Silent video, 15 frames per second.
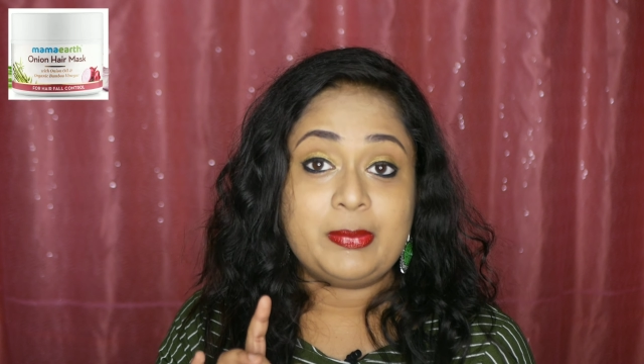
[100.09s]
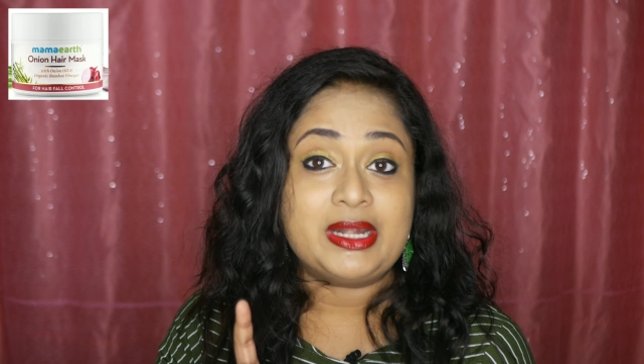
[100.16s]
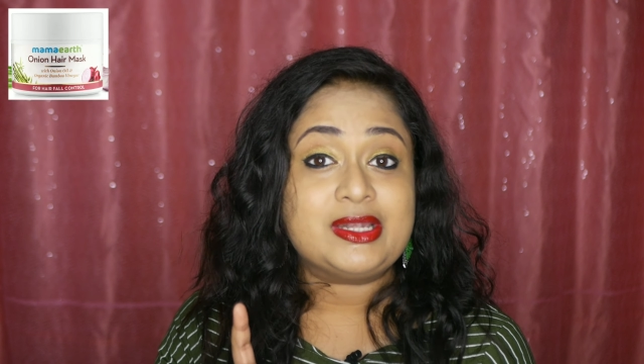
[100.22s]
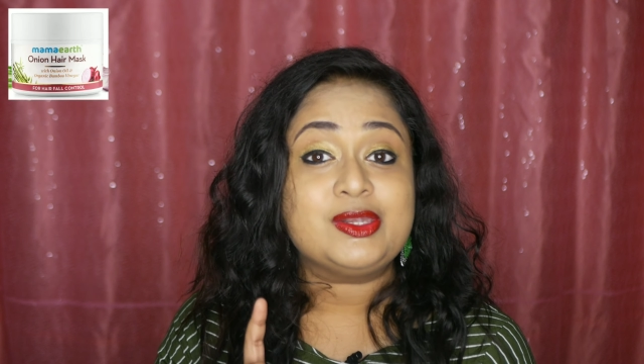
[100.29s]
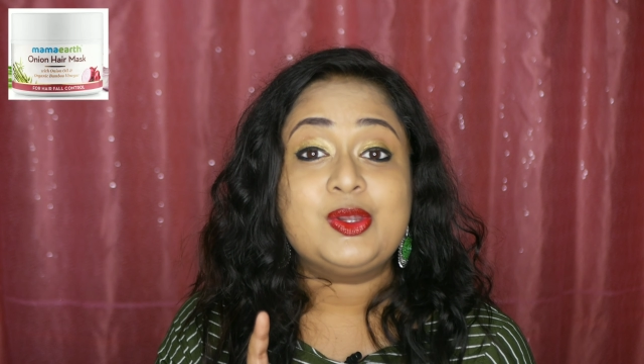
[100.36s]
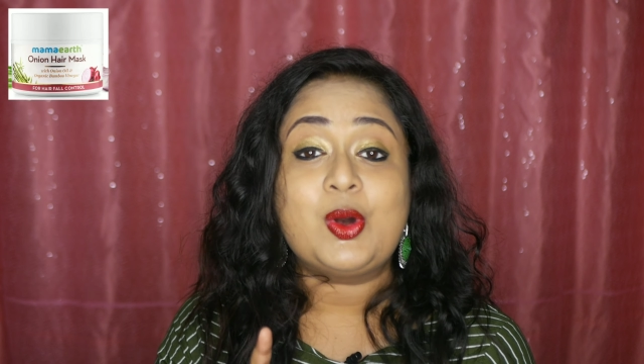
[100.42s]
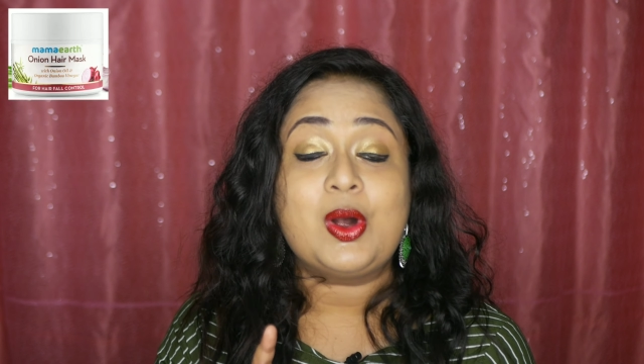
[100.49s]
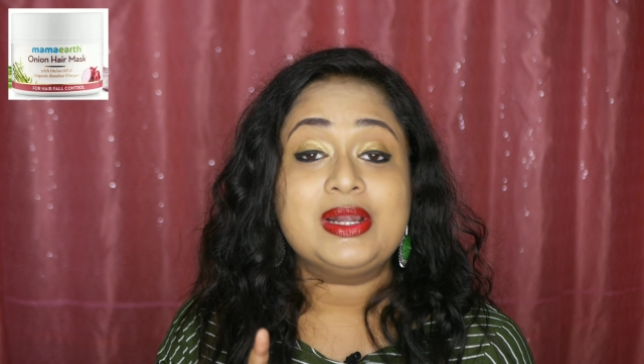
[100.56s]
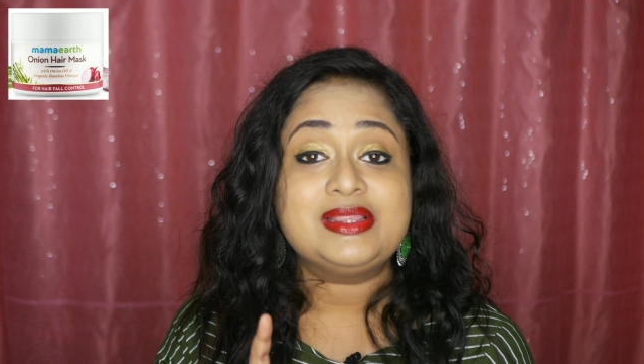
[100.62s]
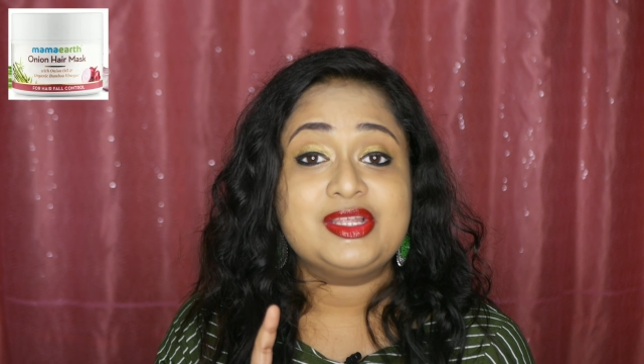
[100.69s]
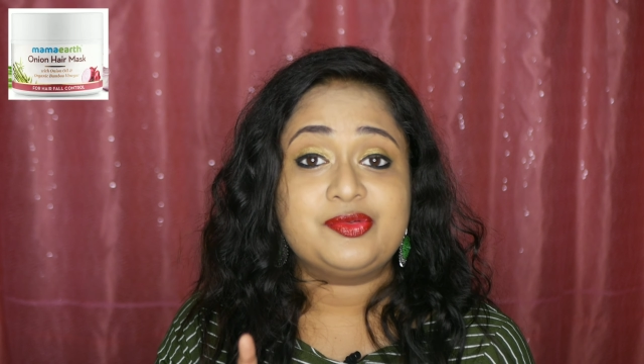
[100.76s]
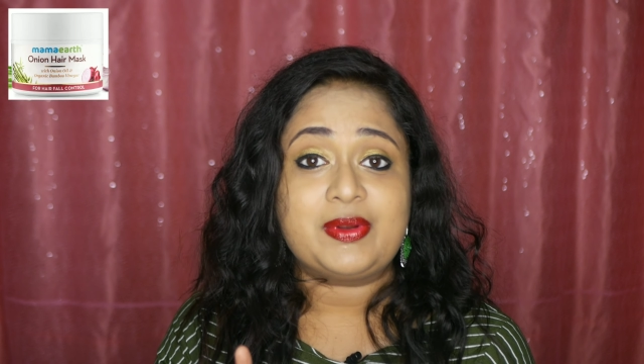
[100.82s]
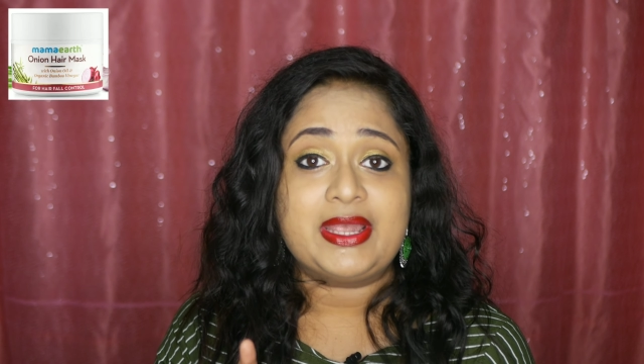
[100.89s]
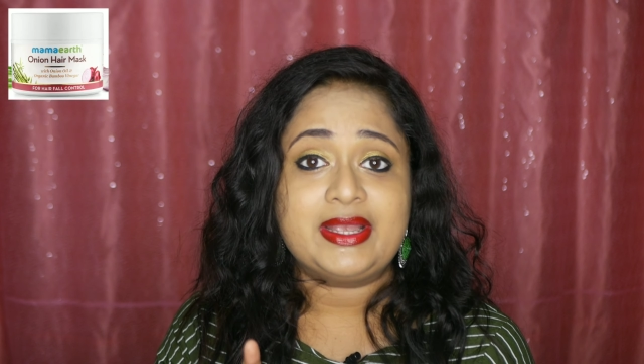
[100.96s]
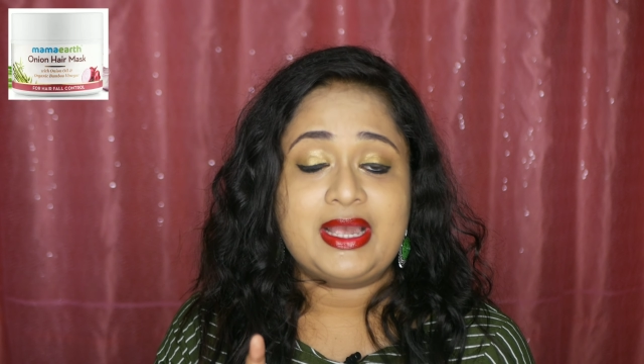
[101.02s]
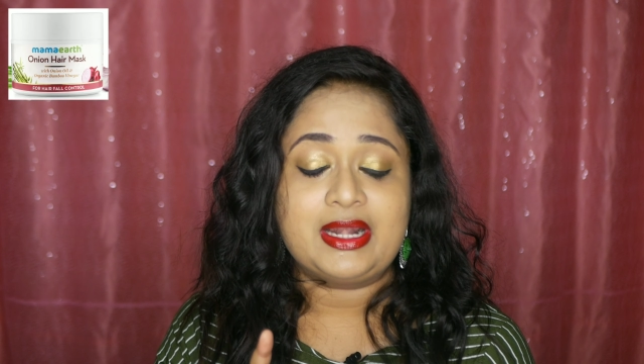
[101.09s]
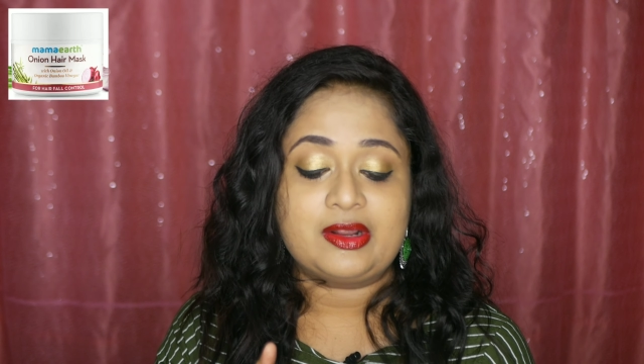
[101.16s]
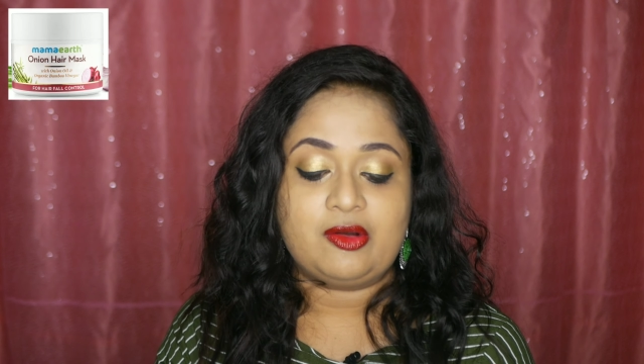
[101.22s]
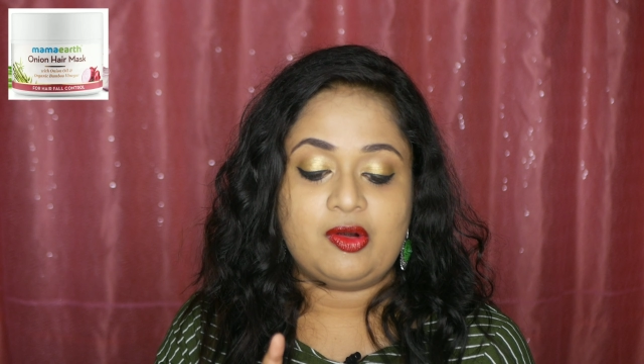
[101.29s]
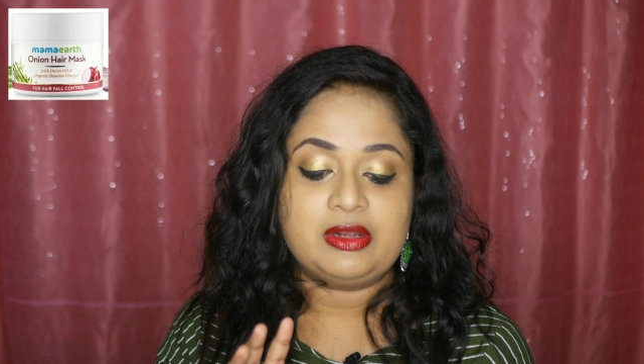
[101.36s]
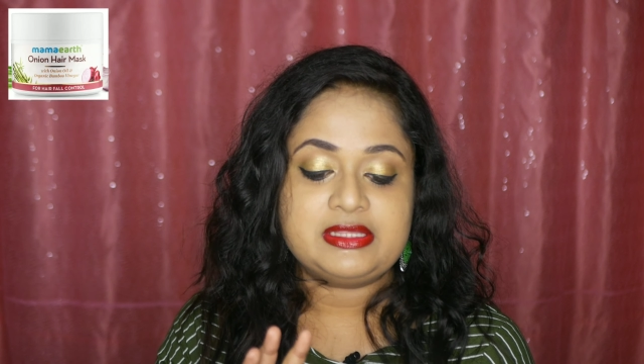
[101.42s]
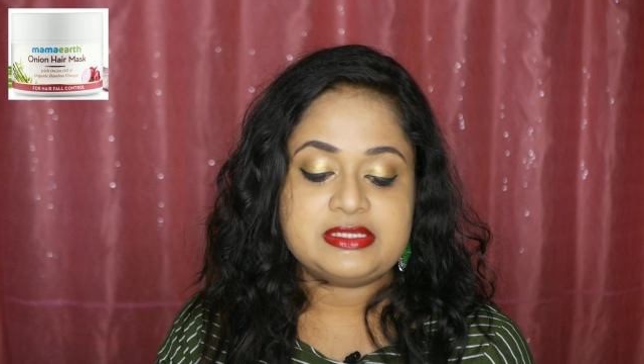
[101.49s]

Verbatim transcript: but not the drying alcohol.